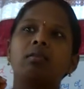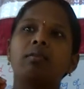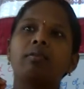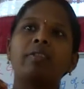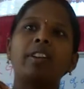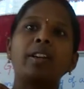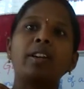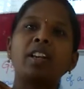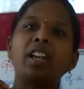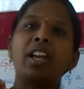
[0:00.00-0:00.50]

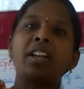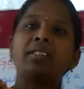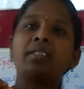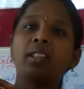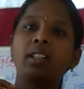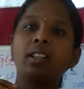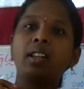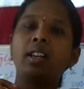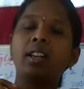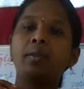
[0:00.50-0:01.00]
for
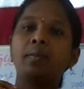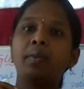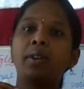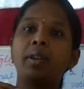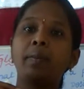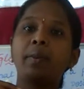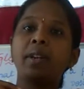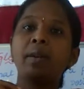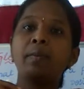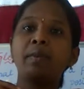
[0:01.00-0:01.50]
nursery and
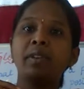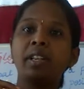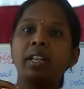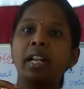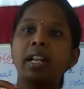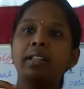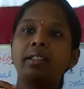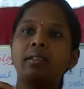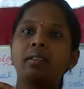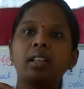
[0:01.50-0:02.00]
pre-primary
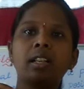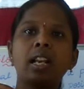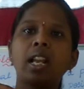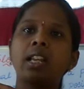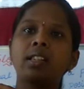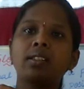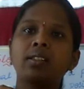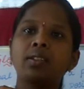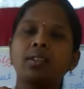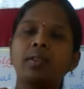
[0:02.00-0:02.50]

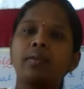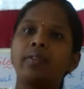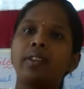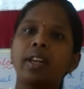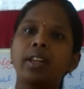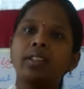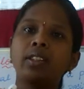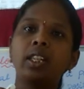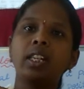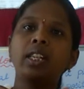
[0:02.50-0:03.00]
classes, if
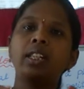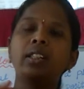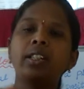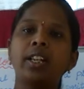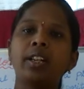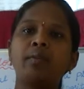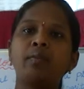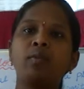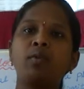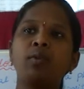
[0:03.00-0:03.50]
you are seeing
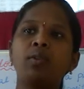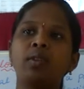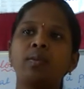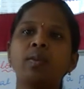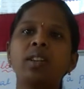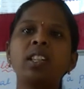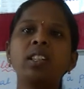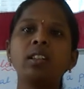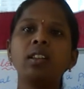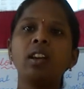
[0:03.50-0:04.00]
their books
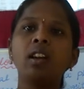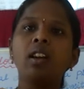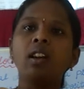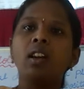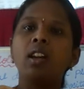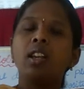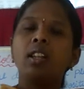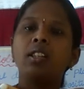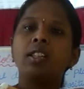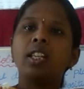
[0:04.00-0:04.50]
means
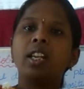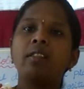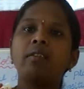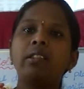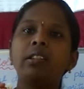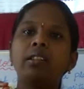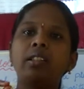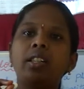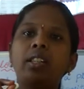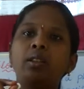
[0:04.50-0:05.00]
they
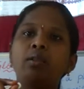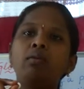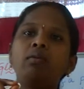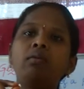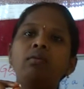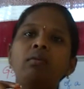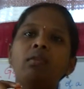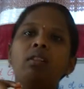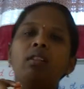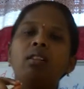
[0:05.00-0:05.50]
will give
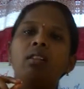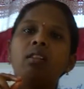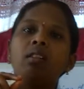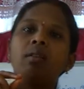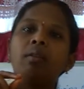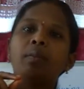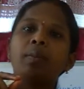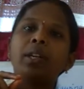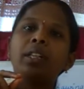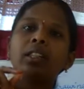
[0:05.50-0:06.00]

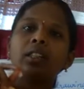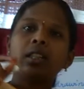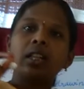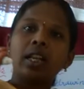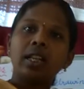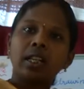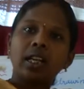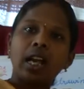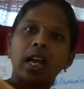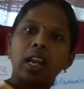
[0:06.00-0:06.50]

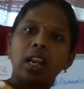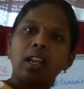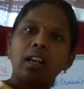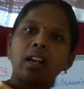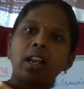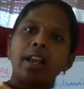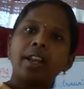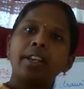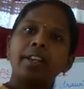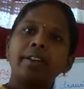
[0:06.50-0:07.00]
particular
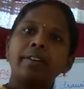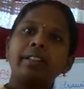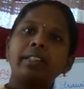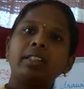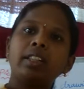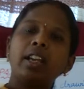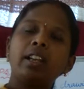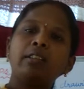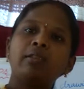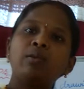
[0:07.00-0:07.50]
color and they will
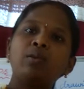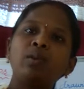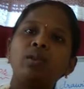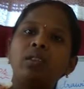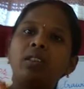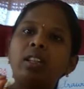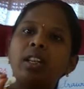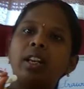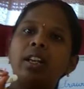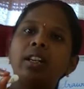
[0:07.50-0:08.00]
tell to
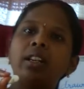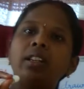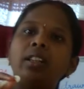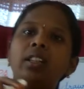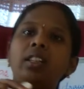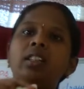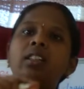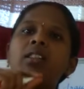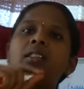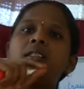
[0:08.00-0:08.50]
shade
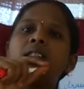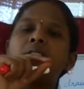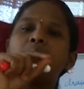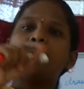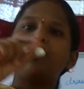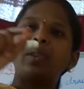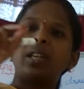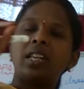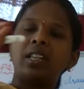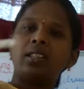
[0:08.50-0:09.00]
in
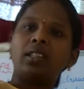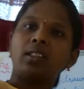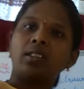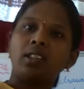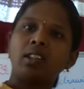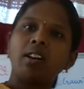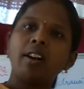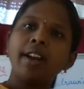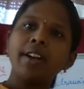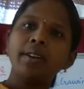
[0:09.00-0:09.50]
some
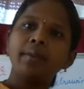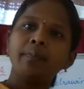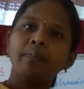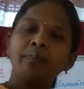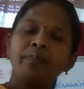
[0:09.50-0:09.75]
places, right?